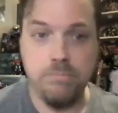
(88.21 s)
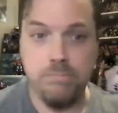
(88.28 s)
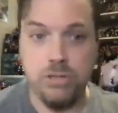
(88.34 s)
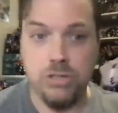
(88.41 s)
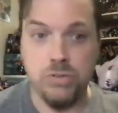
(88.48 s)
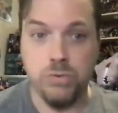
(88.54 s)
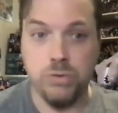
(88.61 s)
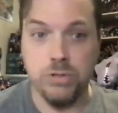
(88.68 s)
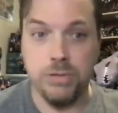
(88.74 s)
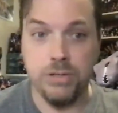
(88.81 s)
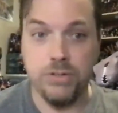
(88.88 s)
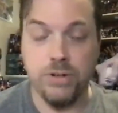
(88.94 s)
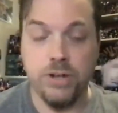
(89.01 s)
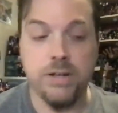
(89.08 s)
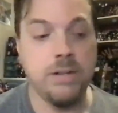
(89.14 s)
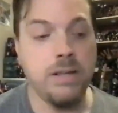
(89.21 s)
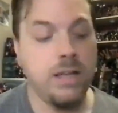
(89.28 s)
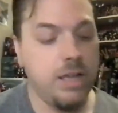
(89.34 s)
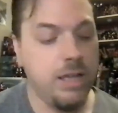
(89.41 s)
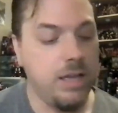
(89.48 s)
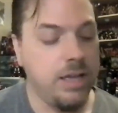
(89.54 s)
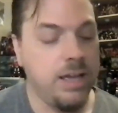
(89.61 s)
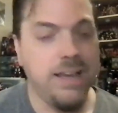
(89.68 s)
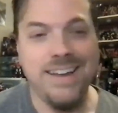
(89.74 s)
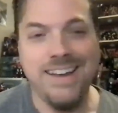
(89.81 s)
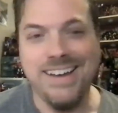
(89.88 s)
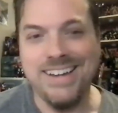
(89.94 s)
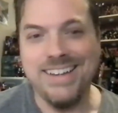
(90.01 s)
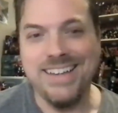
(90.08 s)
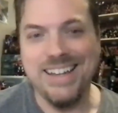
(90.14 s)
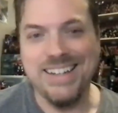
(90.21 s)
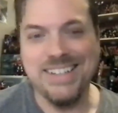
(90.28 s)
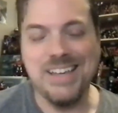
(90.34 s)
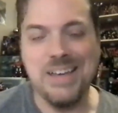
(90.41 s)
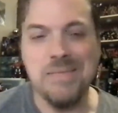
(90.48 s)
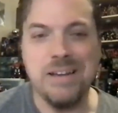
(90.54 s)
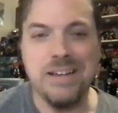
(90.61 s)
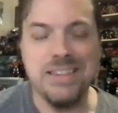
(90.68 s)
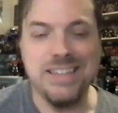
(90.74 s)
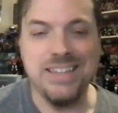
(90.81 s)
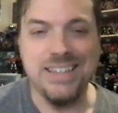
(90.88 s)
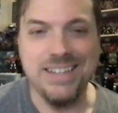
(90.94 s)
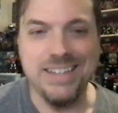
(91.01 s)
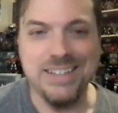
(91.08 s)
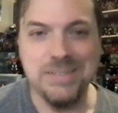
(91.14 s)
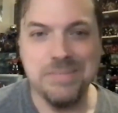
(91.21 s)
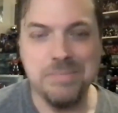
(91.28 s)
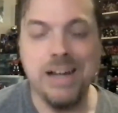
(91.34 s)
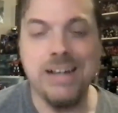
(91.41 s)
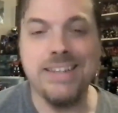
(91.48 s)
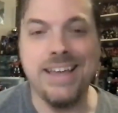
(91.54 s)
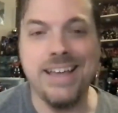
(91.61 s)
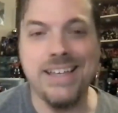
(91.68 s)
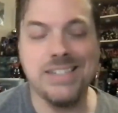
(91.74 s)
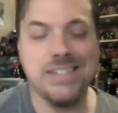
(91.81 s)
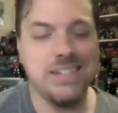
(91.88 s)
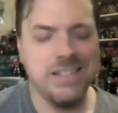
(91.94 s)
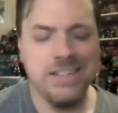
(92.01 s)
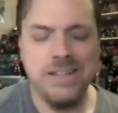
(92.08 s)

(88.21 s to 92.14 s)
Beast Wars Megatron, got to come on the podcast.